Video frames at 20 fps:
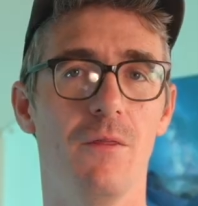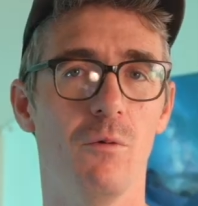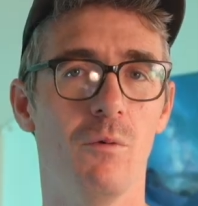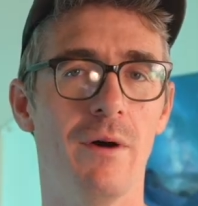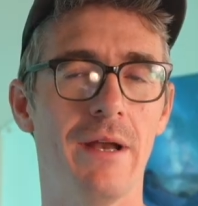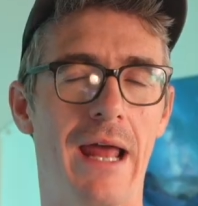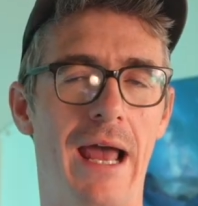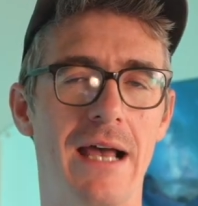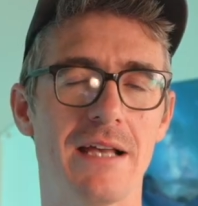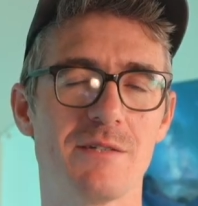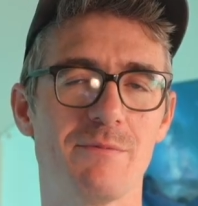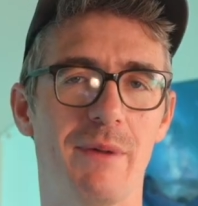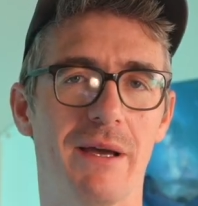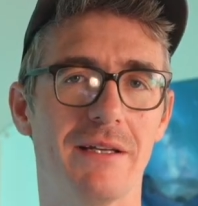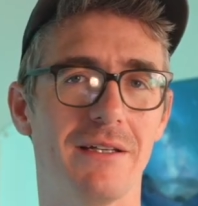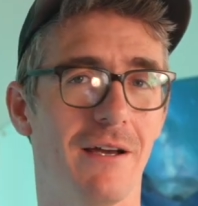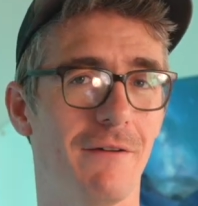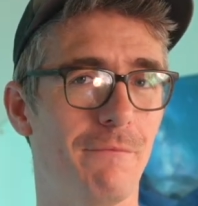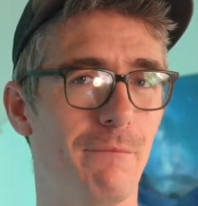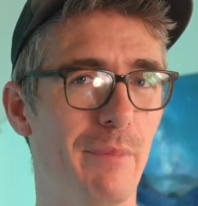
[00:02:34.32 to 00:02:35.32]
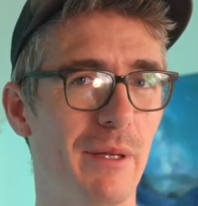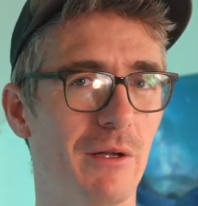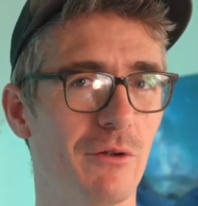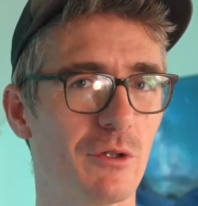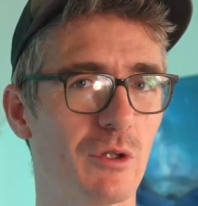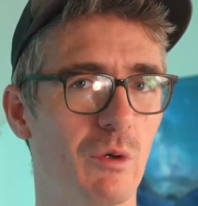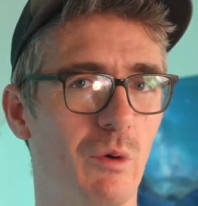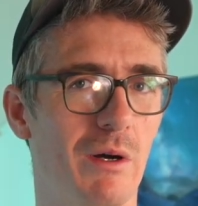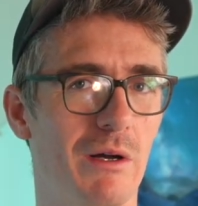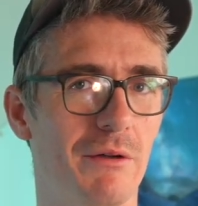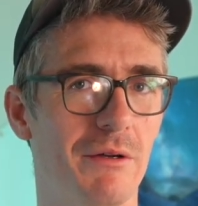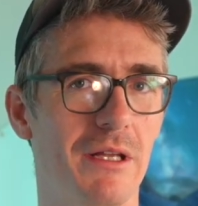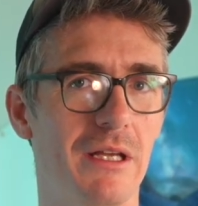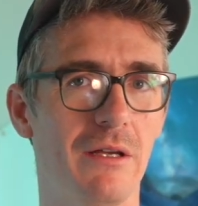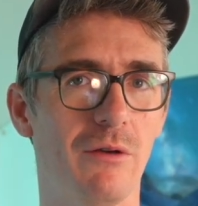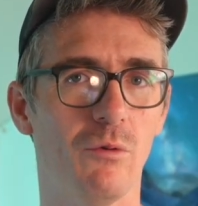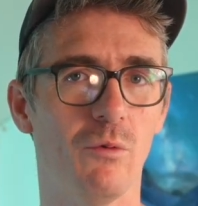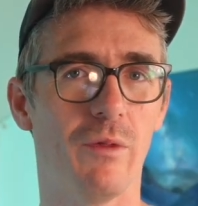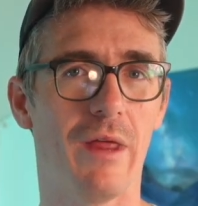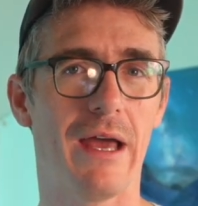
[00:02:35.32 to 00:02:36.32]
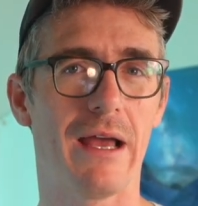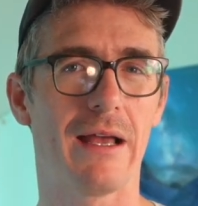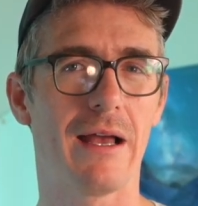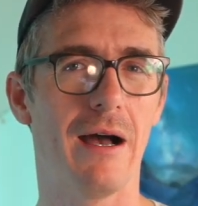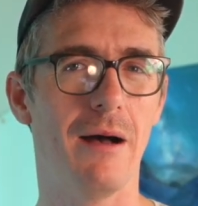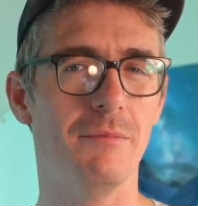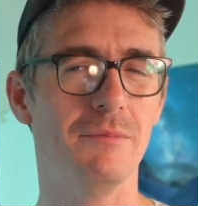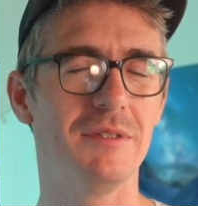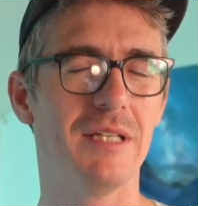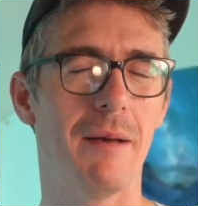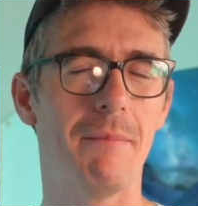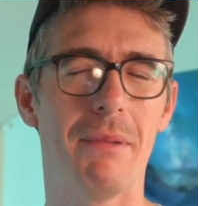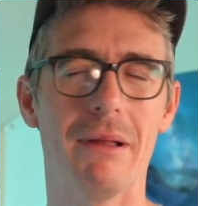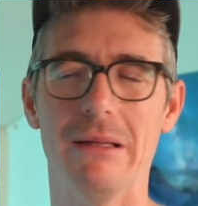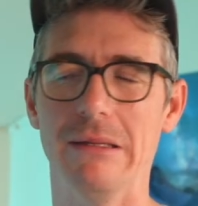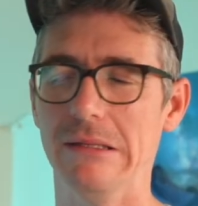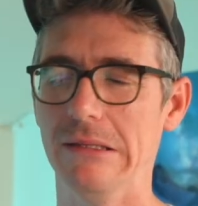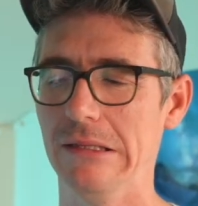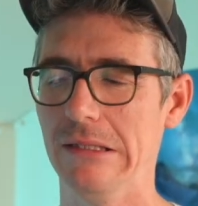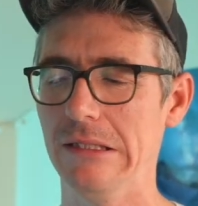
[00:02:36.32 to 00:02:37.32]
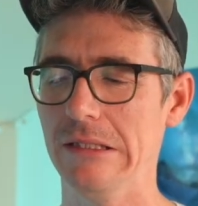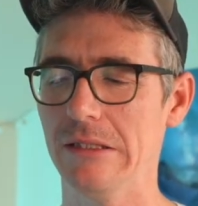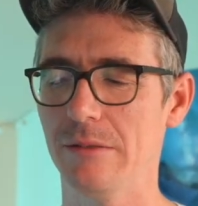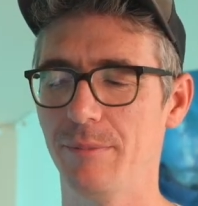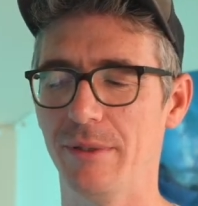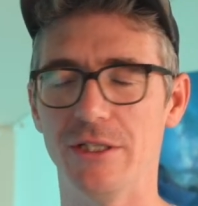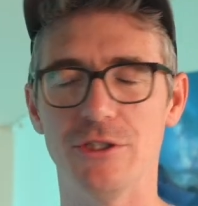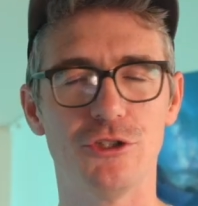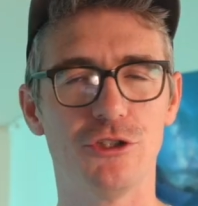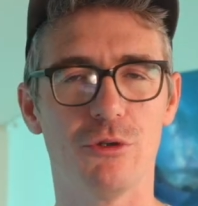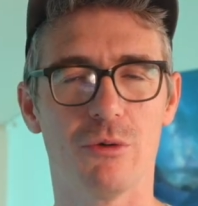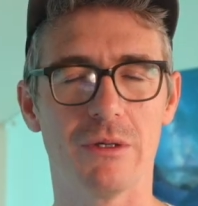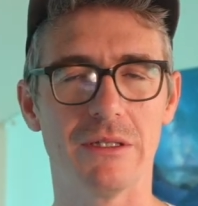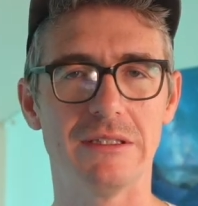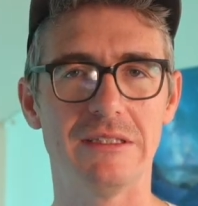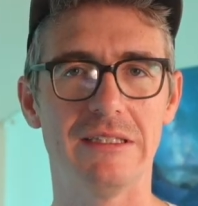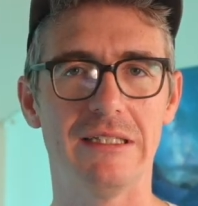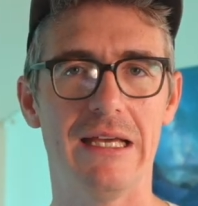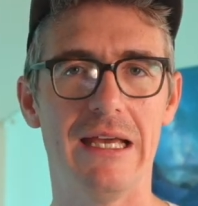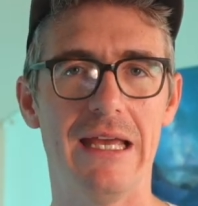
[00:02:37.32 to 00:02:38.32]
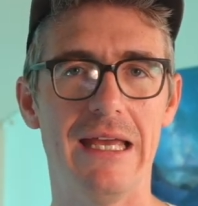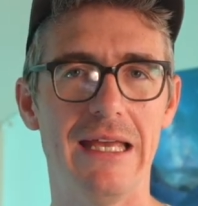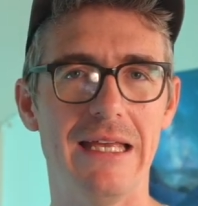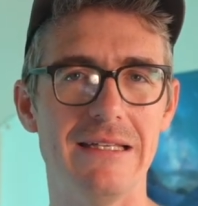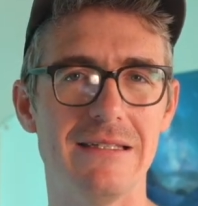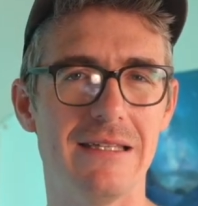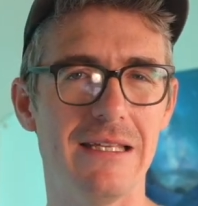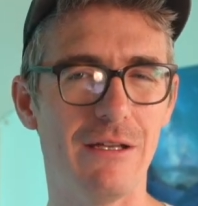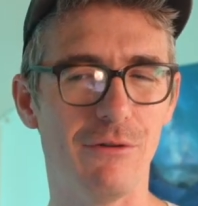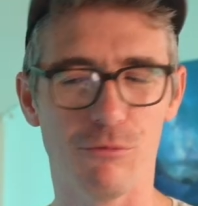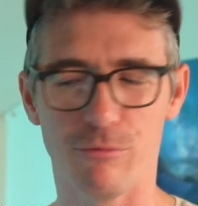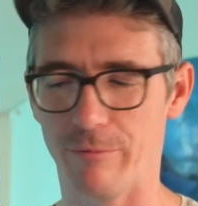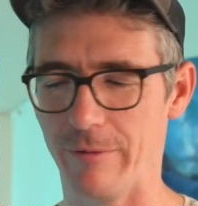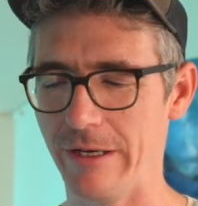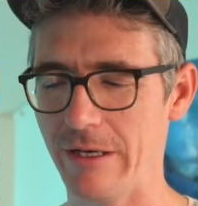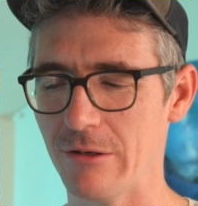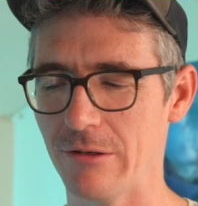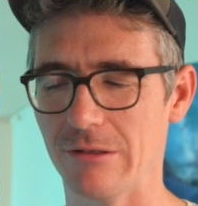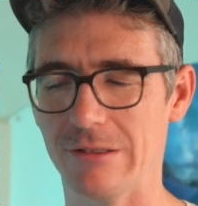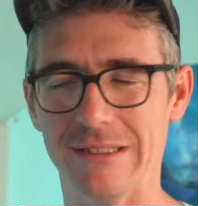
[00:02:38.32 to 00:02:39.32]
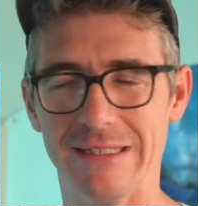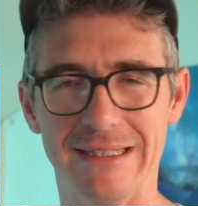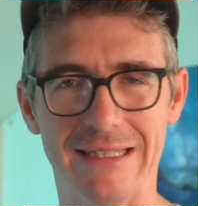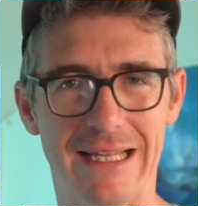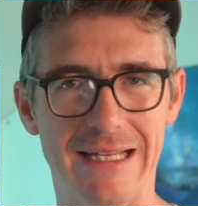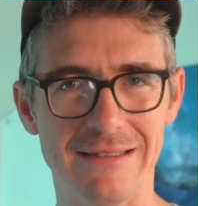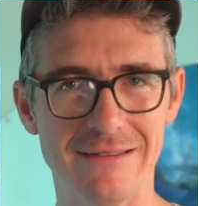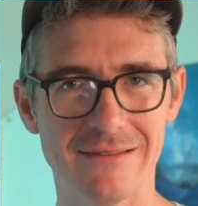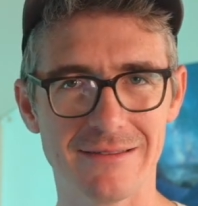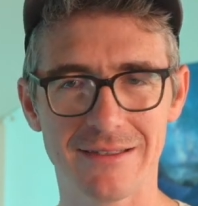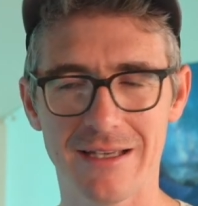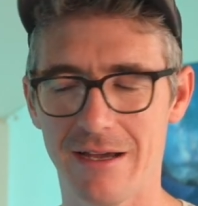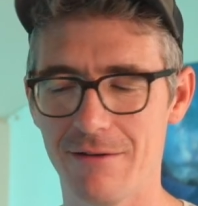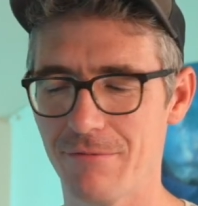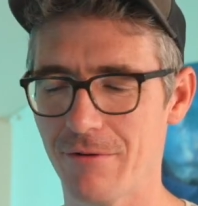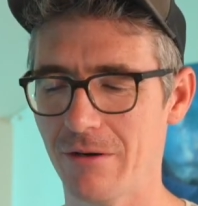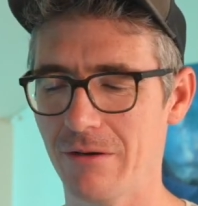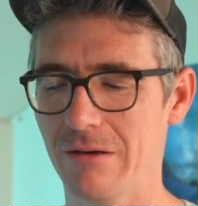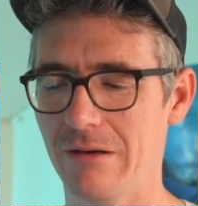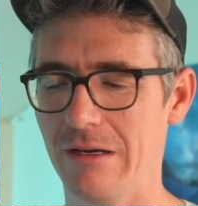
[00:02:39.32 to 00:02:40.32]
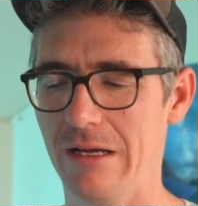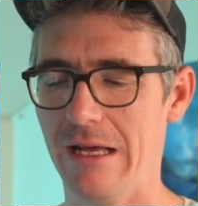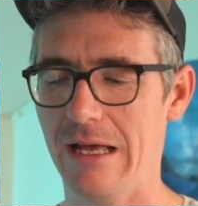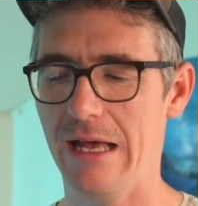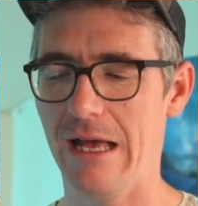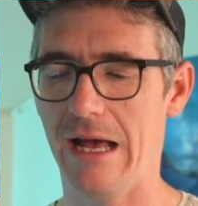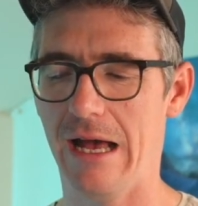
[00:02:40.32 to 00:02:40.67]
The one aspect of build quality that comes up a little bit short is the rear lens cover.